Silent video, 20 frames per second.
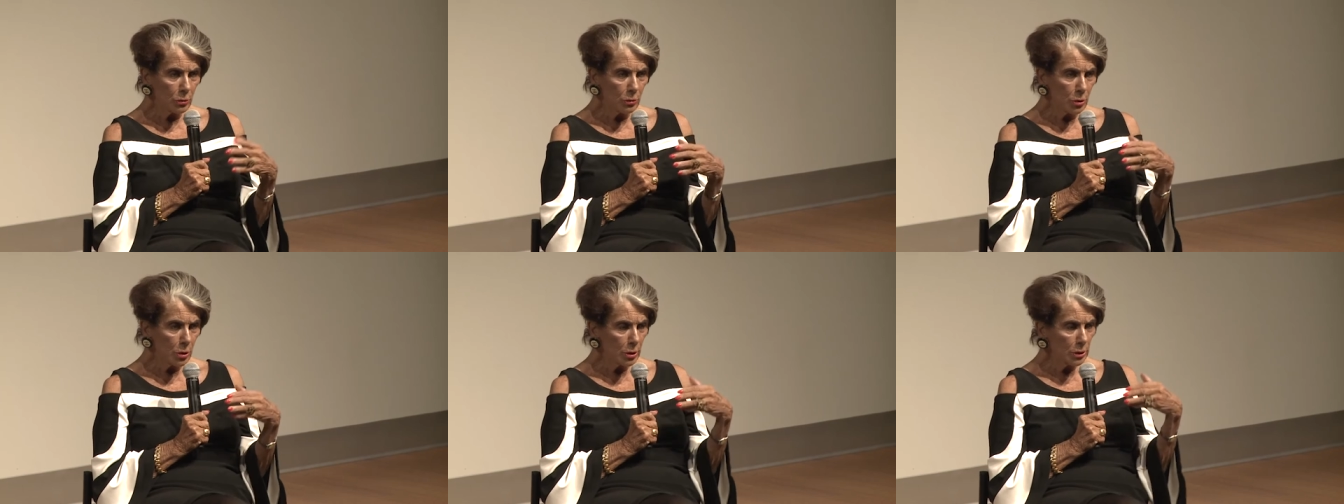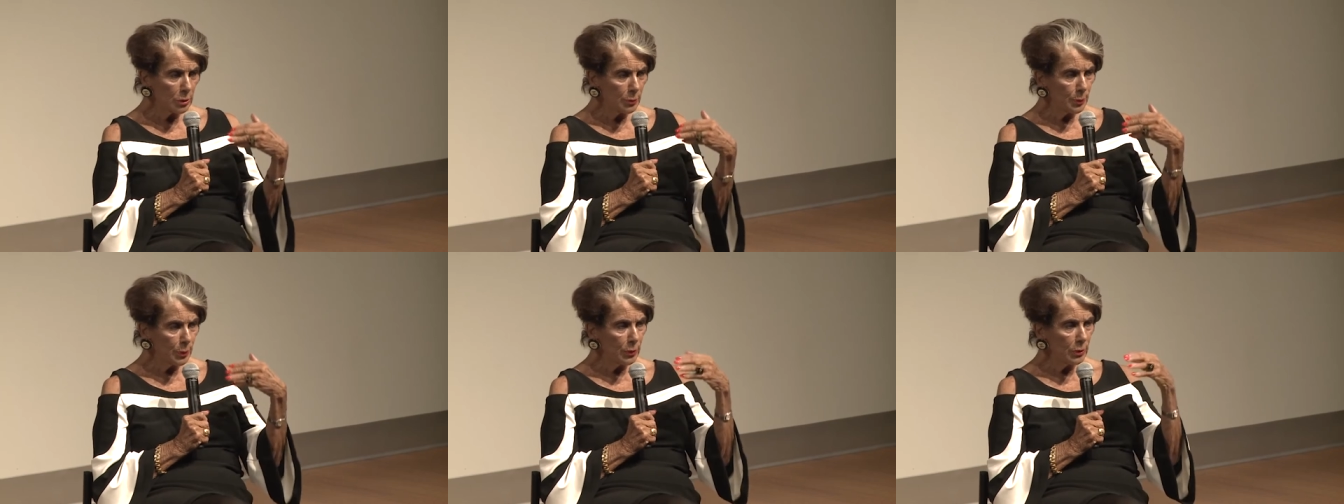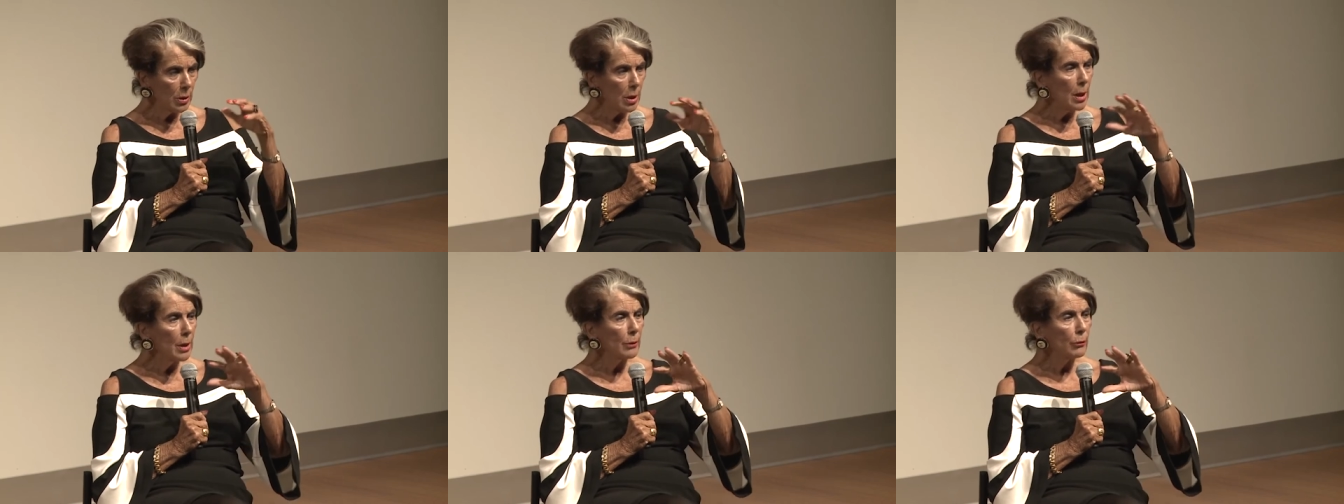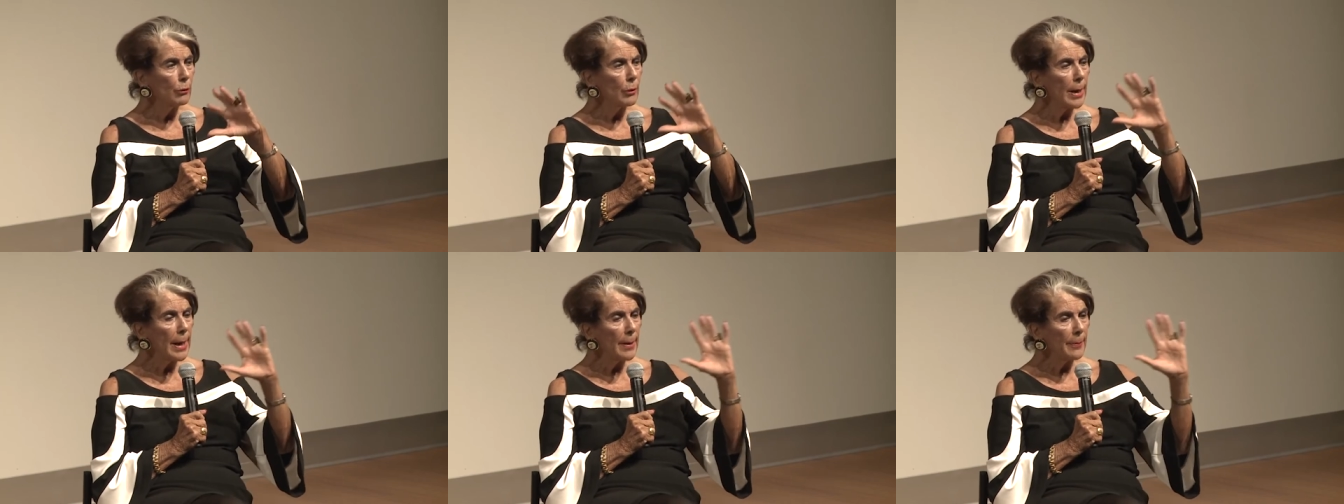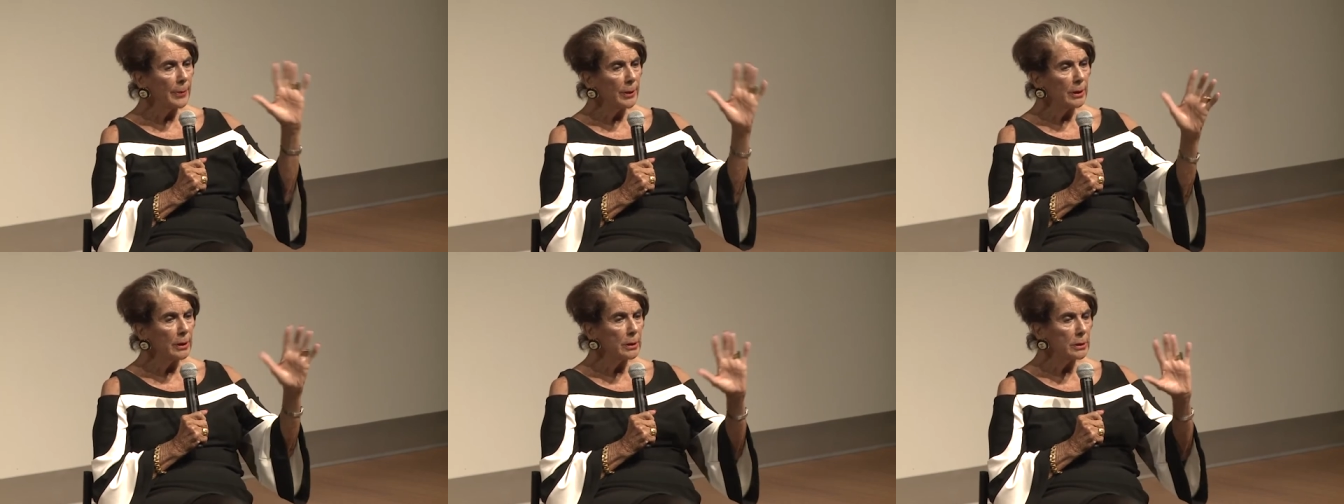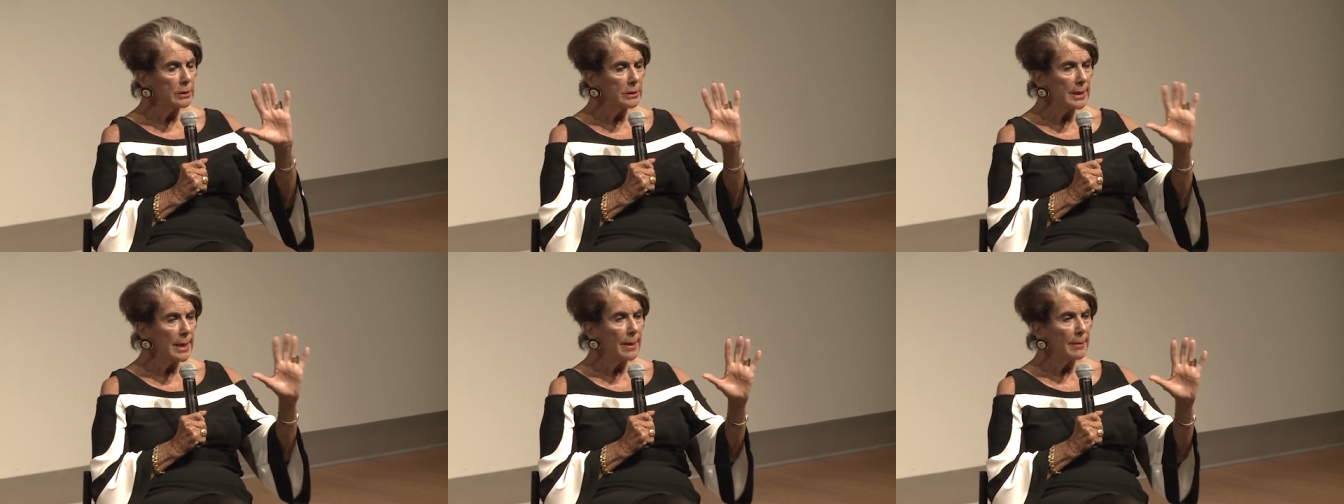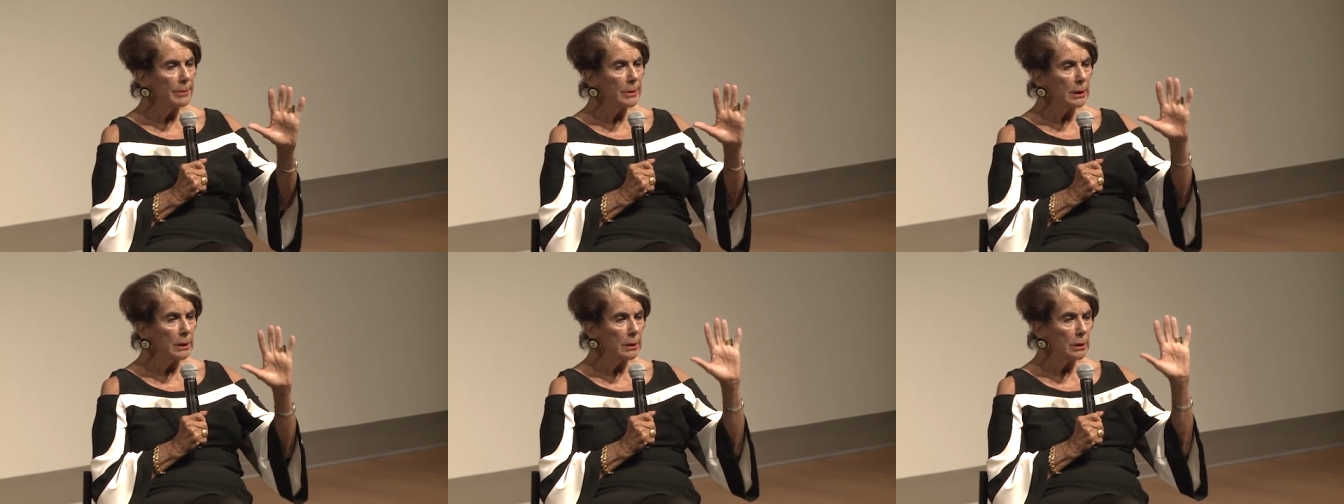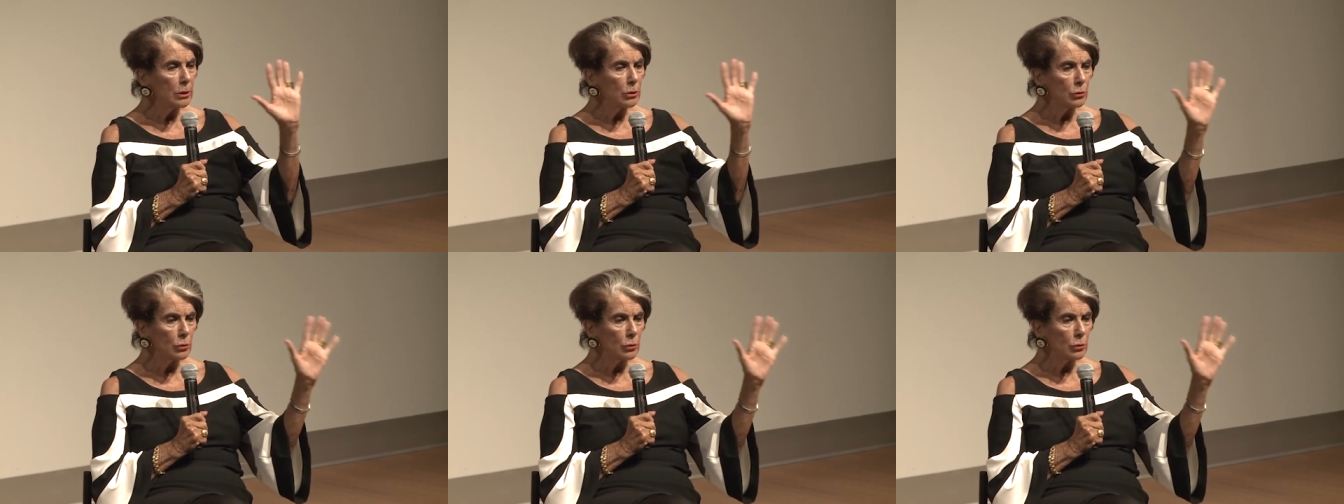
long to put on, wrapping it, dampening it,